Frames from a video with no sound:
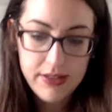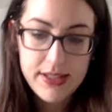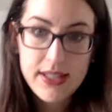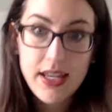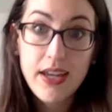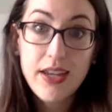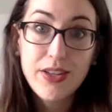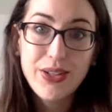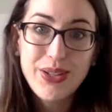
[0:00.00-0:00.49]

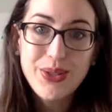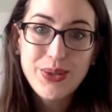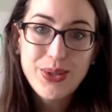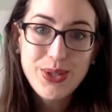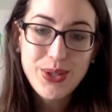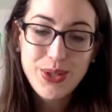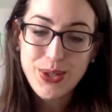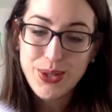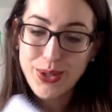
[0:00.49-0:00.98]
set you
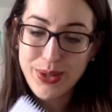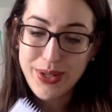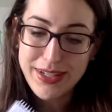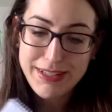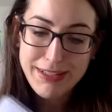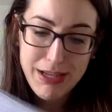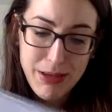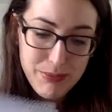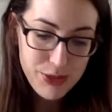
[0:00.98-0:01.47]
loose to
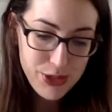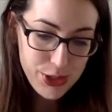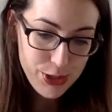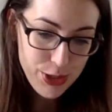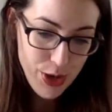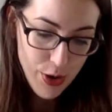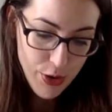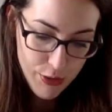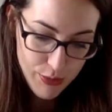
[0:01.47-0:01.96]
attempt
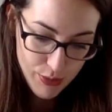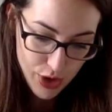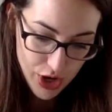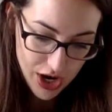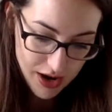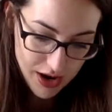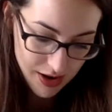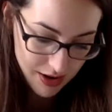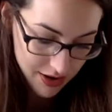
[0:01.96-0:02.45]
your
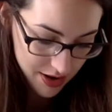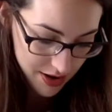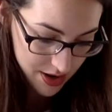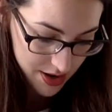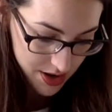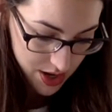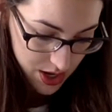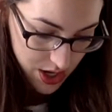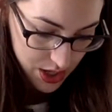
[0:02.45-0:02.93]
homework.
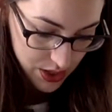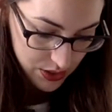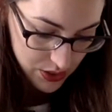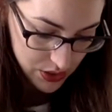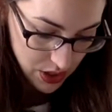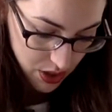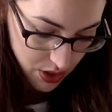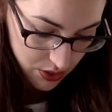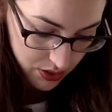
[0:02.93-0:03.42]

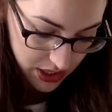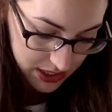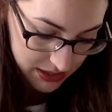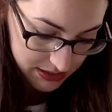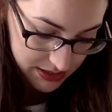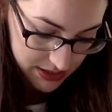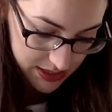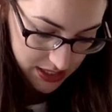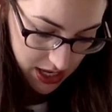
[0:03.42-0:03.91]
So
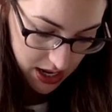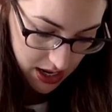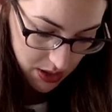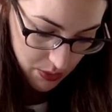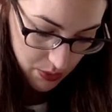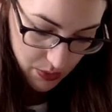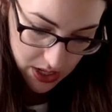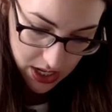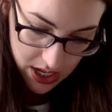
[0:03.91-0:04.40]
let's
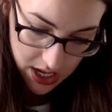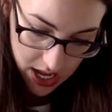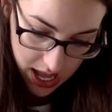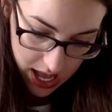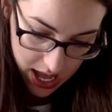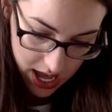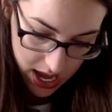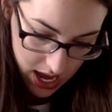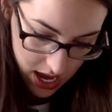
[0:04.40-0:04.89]
say we
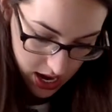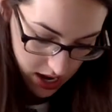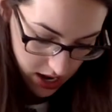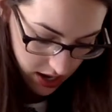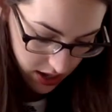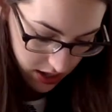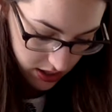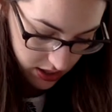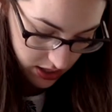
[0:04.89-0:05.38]

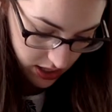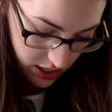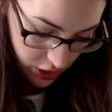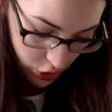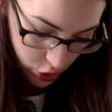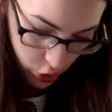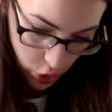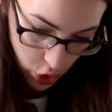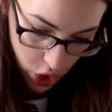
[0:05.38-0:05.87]
had a
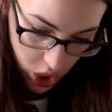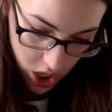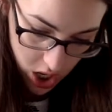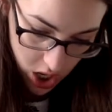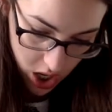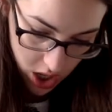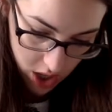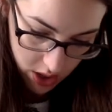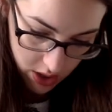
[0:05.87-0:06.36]

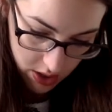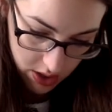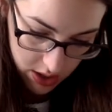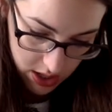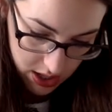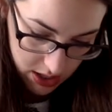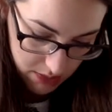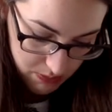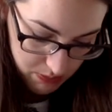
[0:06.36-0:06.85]
log
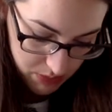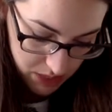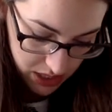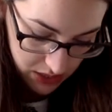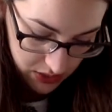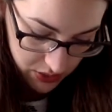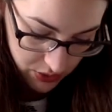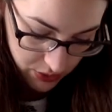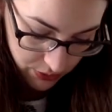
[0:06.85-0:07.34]

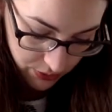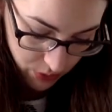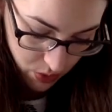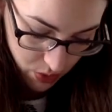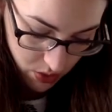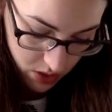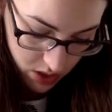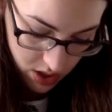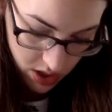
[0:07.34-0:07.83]
base
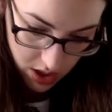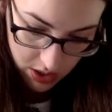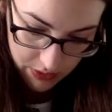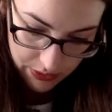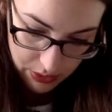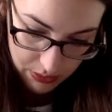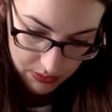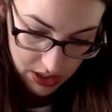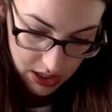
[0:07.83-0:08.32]
4
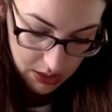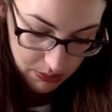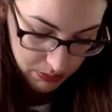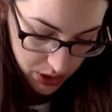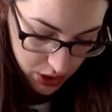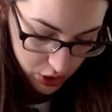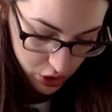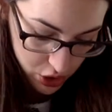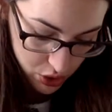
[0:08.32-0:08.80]
of and
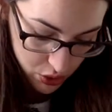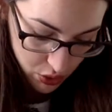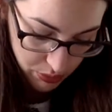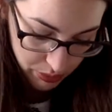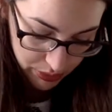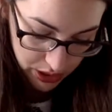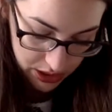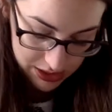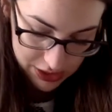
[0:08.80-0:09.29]
big 2
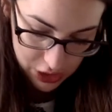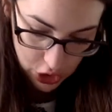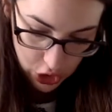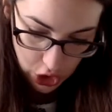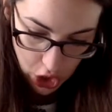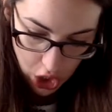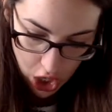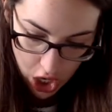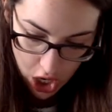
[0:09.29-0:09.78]
plus
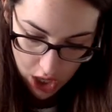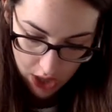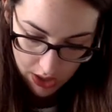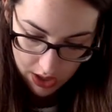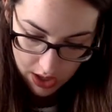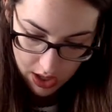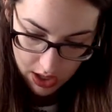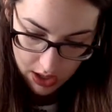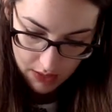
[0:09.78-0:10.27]

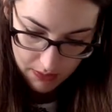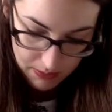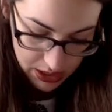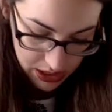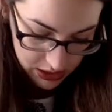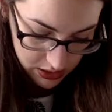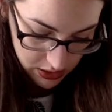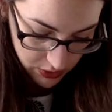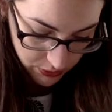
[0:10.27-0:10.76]
log
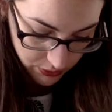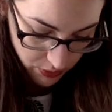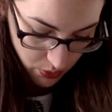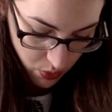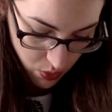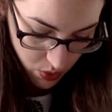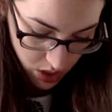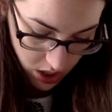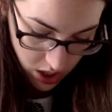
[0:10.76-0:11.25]
base
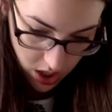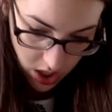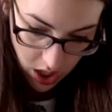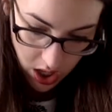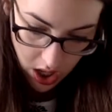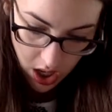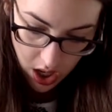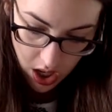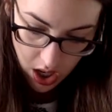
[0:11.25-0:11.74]
4
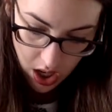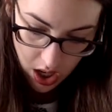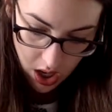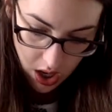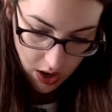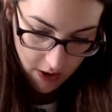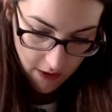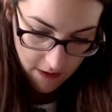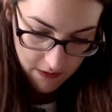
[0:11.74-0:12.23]

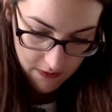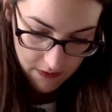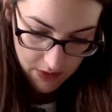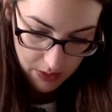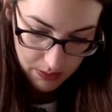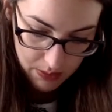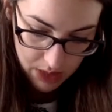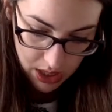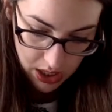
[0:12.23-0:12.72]
of
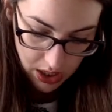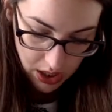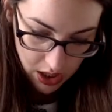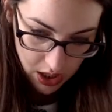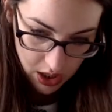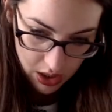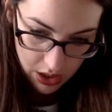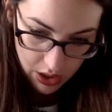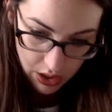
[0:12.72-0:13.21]
a
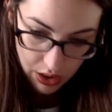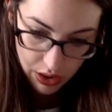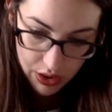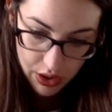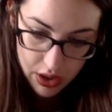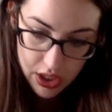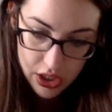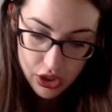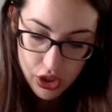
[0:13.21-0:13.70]
big
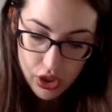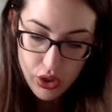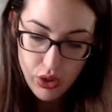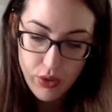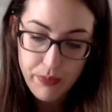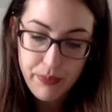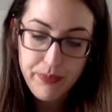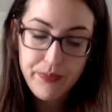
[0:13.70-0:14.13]
32.